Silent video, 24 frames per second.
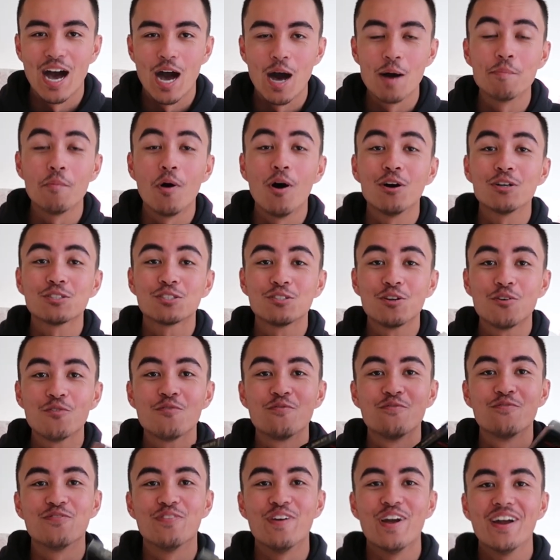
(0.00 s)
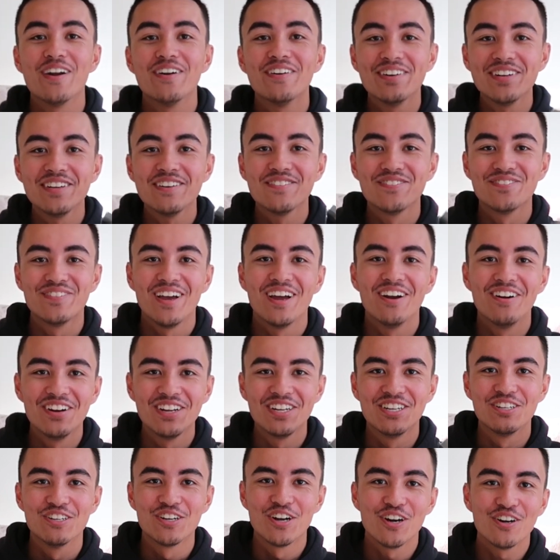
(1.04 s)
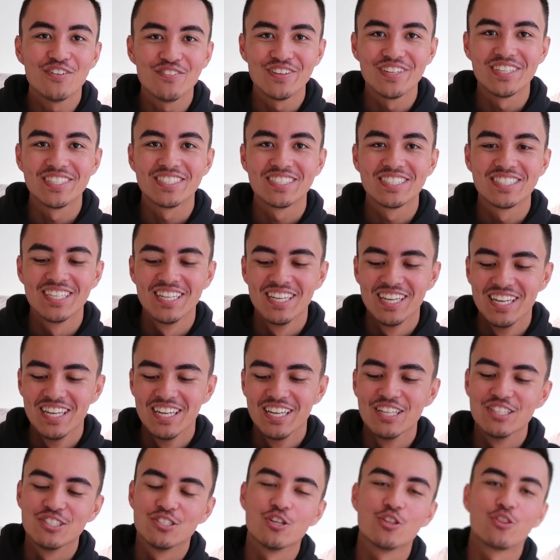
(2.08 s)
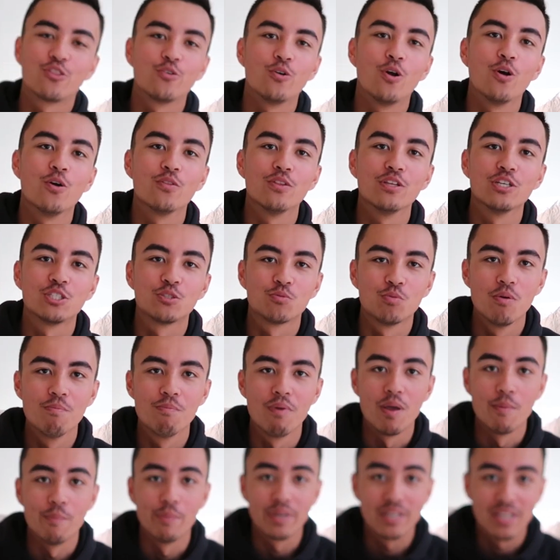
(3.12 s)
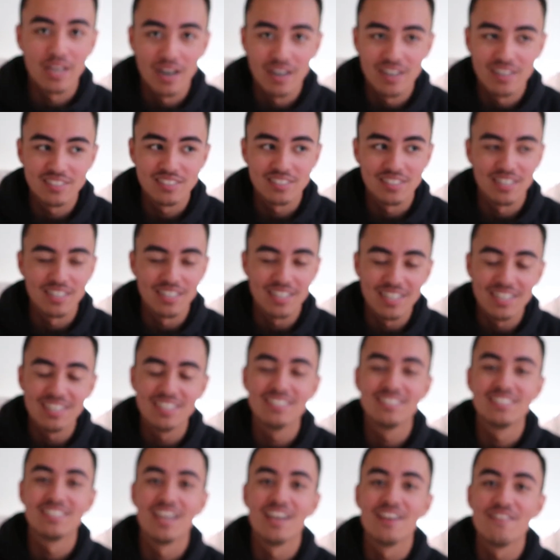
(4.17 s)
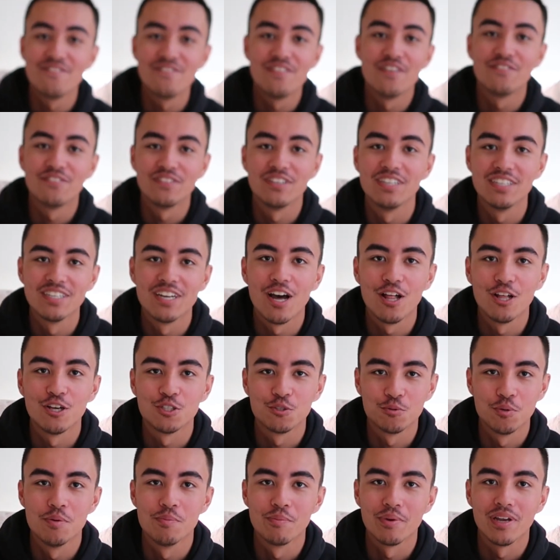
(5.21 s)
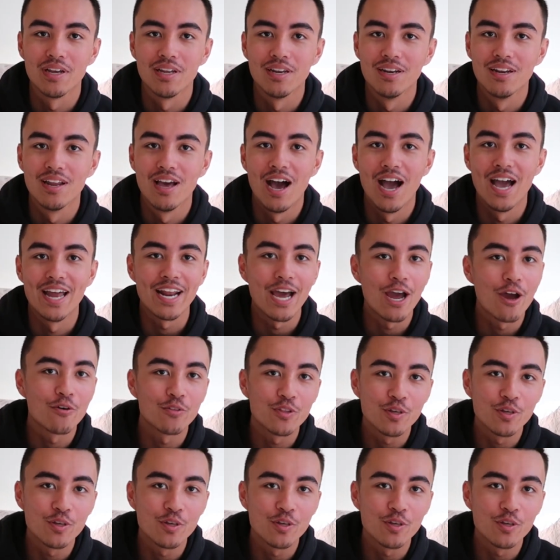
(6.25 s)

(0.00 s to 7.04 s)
I'm also very, very nervous to throw this swim bait because it is a $15 swim bait, and I